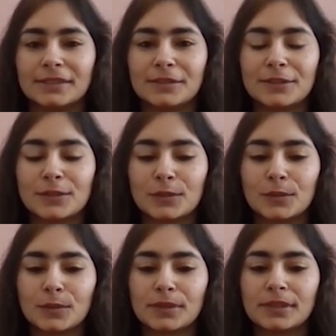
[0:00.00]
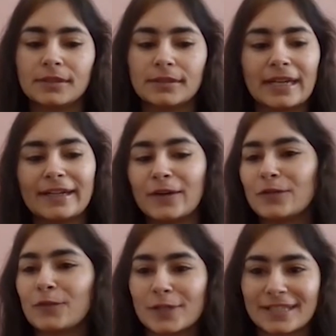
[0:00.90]
So
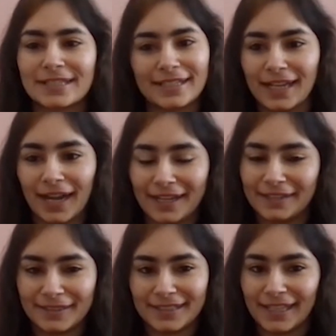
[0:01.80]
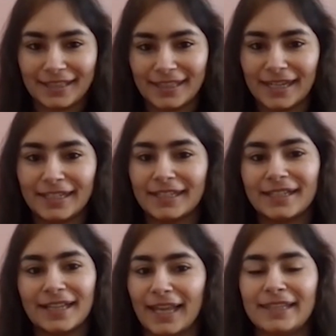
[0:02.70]
cutoff was little higher than that.
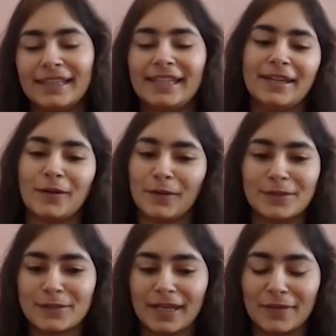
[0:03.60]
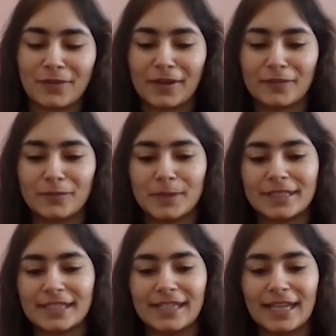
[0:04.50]
And they also like
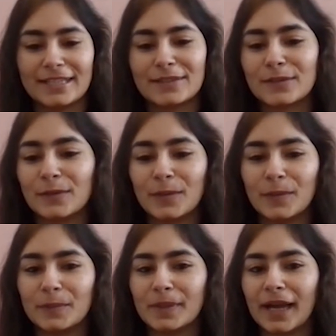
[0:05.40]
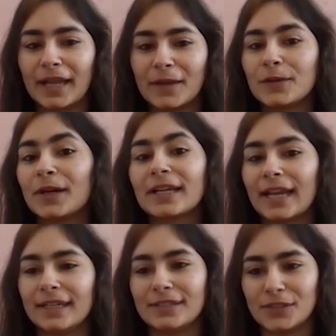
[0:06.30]
5% less. So I could not
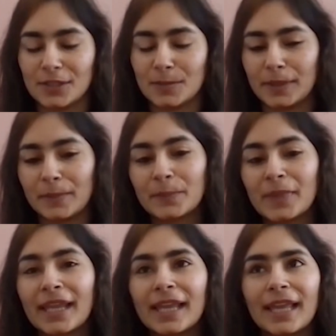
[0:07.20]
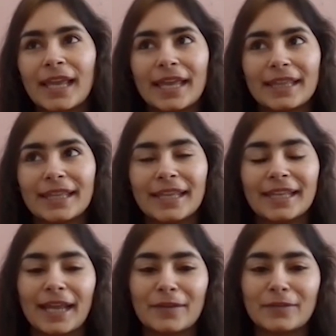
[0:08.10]
get German. And
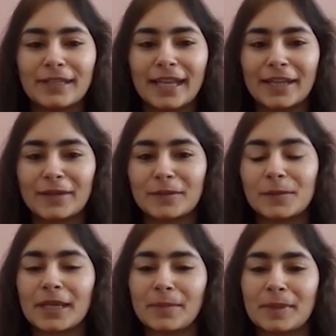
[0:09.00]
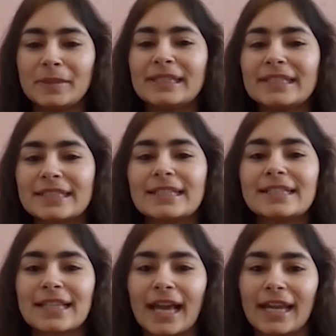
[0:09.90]
then I feel like, okay, maybe this is
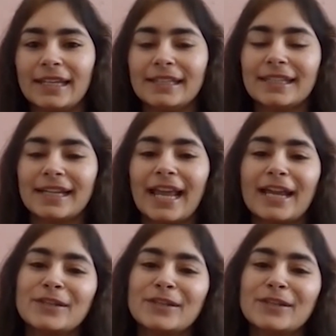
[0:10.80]
the sign that I